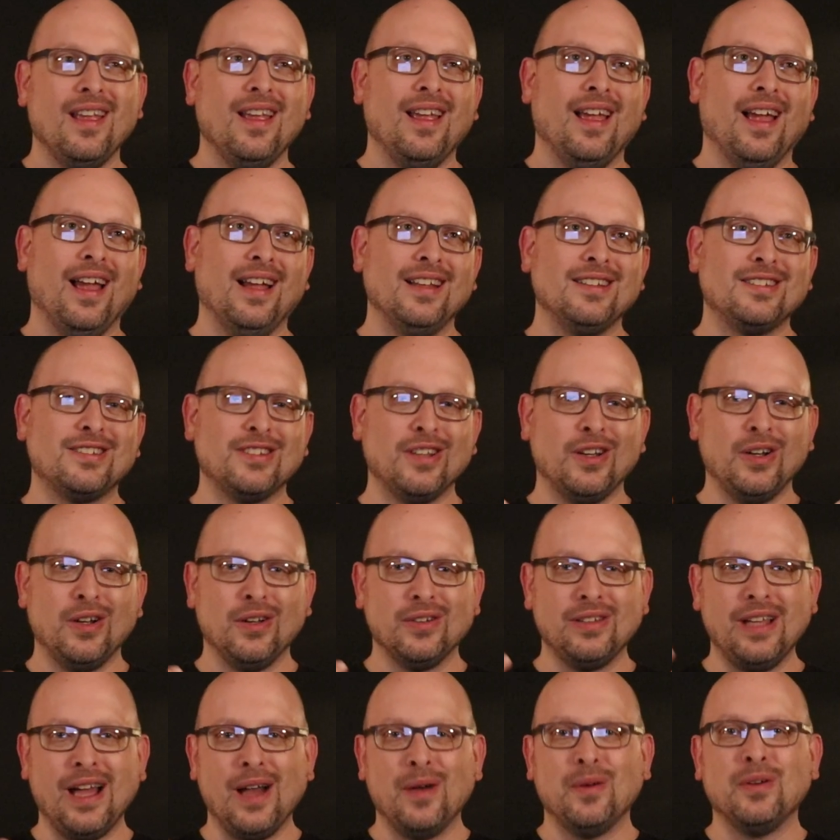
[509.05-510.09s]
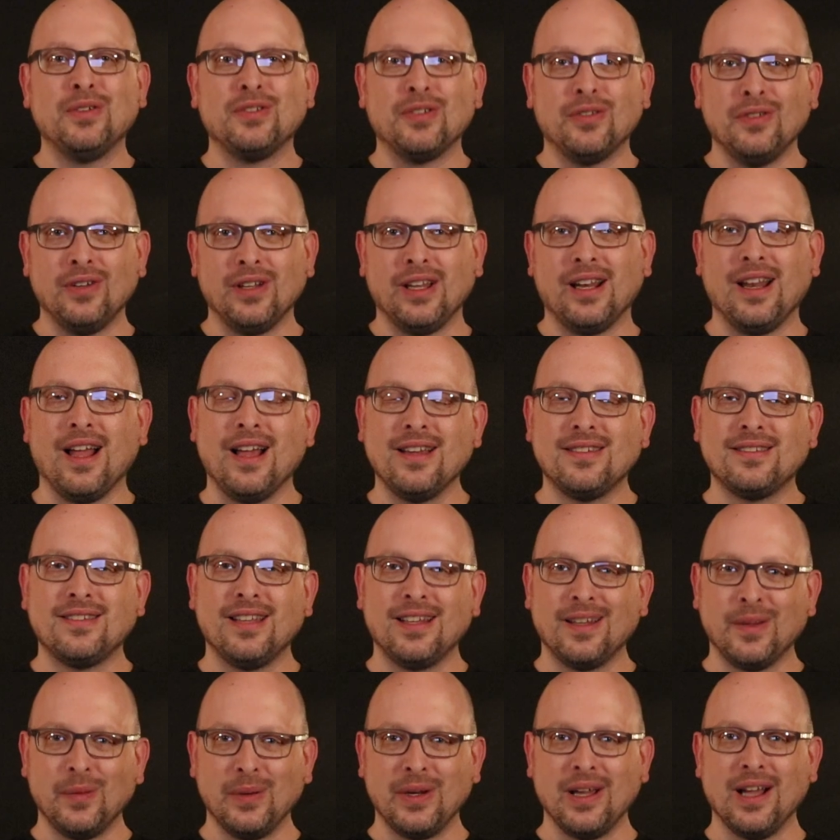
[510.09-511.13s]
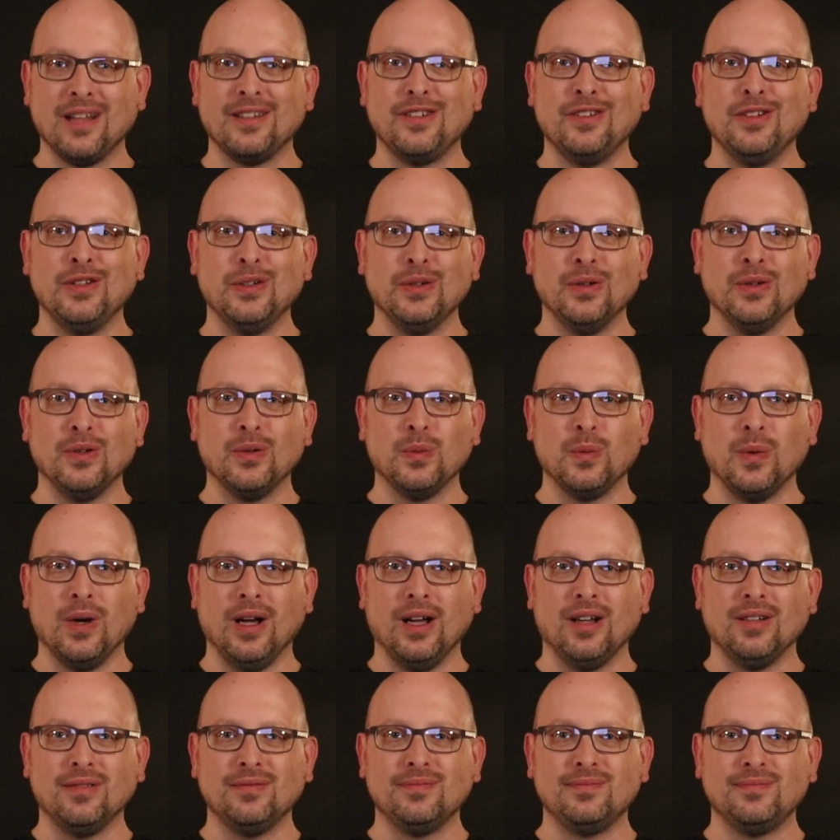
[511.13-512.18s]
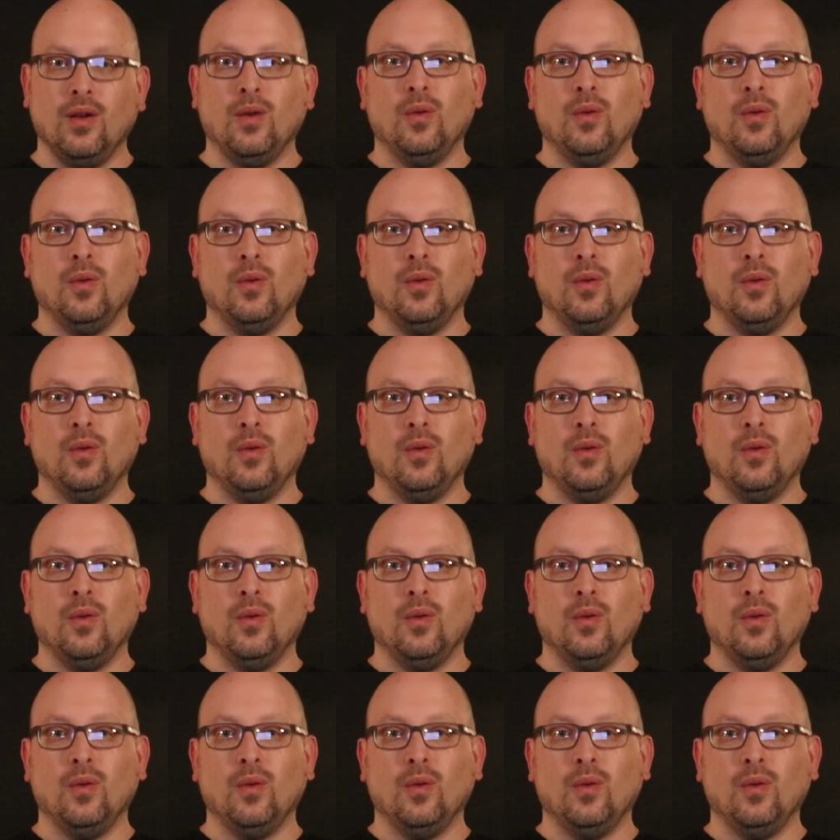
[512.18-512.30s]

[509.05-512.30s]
And so that was a really nice thing that we got to do as well.